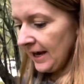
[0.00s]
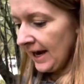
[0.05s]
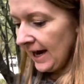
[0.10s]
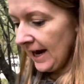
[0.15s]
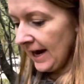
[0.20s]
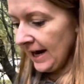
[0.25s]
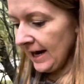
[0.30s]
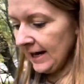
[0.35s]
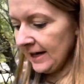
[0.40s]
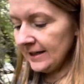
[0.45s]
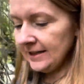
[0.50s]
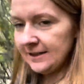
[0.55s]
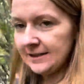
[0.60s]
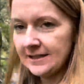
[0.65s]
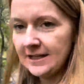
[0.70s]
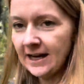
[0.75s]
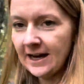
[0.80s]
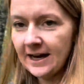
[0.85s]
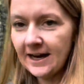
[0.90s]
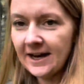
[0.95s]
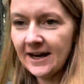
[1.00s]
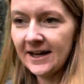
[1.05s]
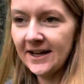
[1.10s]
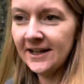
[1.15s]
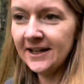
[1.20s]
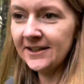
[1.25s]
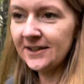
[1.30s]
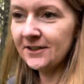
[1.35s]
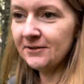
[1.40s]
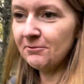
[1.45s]
and
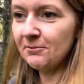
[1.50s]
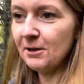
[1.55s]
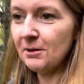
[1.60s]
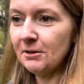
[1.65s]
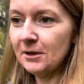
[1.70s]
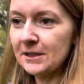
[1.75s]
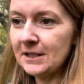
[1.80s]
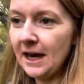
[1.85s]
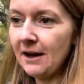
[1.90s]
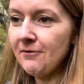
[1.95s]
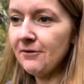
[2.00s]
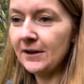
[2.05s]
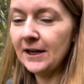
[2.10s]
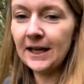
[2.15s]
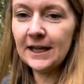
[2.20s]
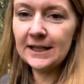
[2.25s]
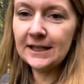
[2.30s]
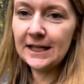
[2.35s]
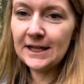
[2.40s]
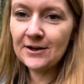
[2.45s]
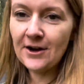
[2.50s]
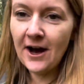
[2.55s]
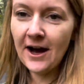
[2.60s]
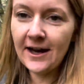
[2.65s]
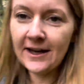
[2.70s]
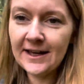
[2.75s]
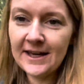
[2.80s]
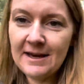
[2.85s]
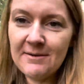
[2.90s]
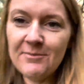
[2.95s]
we will definitely
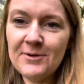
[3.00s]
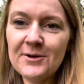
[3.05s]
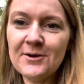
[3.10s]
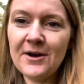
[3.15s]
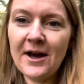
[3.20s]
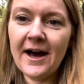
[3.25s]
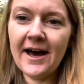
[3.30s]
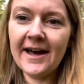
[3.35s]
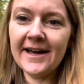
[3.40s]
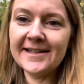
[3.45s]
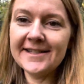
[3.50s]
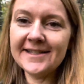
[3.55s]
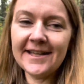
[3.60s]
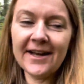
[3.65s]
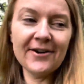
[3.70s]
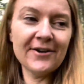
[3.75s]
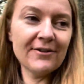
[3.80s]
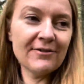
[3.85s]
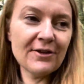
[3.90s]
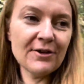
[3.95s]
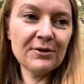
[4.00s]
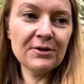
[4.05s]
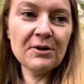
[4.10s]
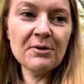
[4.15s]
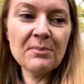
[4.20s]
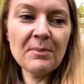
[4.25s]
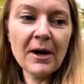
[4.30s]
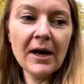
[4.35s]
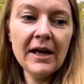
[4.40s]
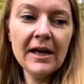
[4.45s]
not keep you guys out of the
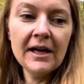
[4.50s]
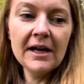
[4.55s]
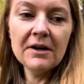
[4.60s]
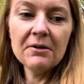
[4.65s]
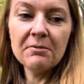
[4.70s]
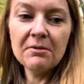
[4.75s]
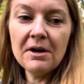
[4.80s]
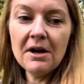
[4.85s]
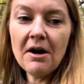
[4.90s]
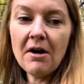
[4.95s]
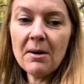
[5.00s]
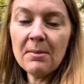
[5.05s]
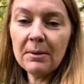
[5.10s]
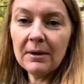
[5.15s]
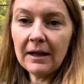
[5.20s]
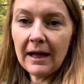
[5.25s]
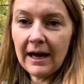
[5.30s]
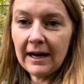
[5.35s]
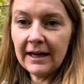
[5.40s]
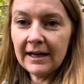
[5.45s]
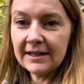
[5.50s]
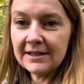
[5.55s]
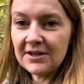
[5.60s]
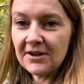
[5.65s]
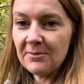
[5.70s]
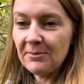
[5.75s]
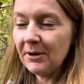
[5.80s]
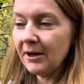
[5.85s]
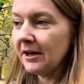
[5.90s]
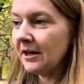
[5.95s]
loop. We are planning
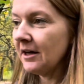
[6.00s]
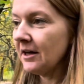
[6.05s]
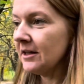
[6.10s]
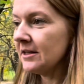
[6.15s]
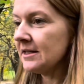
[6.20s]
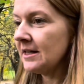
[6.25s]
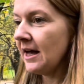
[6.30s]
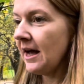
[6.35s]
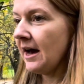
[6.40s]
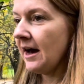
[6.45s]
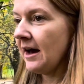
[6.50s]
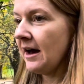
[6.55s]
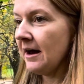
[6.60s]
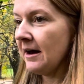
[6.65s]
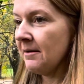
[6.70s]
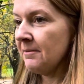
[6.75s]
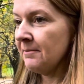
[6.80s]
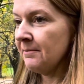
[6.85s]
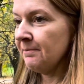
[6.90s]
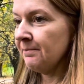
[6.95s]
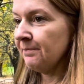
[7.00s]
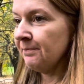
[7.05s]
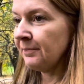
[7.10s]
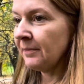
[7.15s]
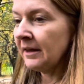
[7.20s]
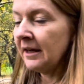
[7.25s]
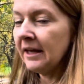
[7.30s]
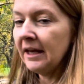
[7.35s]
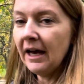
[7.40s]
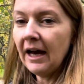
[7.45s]
to build
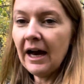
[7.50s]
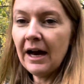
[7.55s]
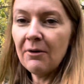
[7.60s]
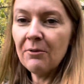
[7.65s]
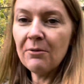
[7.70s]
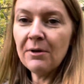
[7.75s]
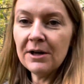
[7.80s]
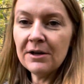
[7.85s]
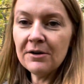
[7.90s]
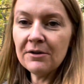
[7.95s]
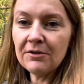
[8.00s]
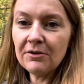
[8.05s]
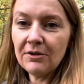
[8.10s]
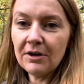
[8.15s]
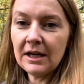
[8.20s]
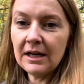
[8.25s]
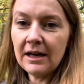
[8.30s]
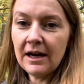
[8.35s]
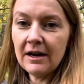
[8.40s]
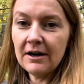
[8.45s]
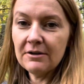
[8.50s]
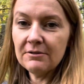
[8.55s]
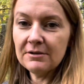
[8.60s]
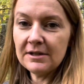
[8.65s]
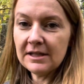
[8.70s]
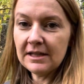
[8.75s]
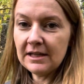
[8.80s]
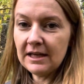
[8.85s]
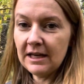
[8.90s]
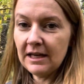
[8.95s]
a window
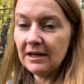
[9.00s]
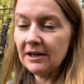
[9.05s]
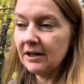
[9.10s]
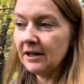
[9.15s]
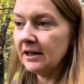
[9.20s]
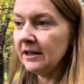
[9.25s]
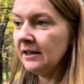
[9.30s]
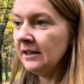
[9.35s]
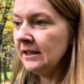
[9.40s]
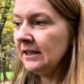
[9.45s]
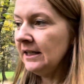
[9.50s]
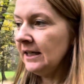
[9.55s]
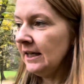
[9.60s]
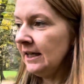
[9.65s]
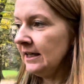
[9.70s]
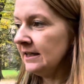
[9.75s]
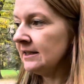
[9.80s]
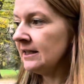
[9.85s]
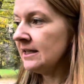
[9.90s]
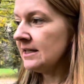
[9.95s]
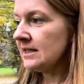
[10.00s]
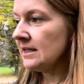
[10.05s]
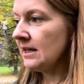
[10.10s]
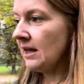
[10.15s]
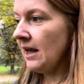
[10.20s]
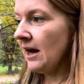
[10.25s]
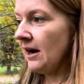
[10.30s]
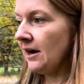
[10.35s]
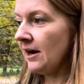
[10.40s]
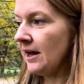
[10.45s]
greenhouse here in this
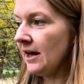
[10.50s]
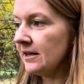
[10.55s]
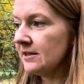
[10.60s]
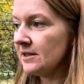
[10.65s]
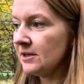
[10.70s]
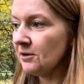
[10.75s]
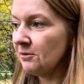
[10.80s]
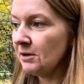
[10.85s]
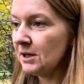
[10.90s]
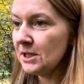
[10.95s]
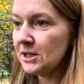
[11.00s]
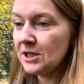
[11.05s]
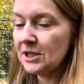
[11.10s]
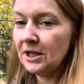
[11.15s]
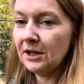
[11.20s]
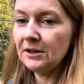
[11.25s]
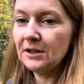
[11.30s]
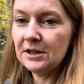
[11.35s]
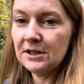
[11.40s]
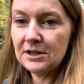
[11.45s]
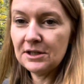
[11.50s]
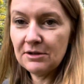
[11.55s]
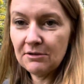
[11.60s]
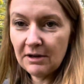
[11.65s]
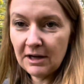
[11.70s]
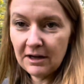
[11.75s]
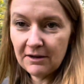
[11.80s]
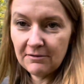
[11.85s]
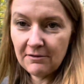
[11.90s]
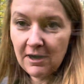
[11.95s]
area, and so what Sheldon's
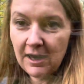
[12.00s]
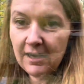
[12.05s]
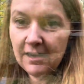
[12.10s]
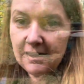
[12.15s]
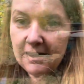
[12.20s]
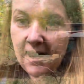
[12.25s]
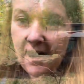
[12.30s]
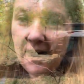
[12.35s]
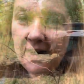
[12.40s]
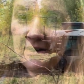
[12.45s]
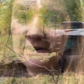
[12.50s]
doing right now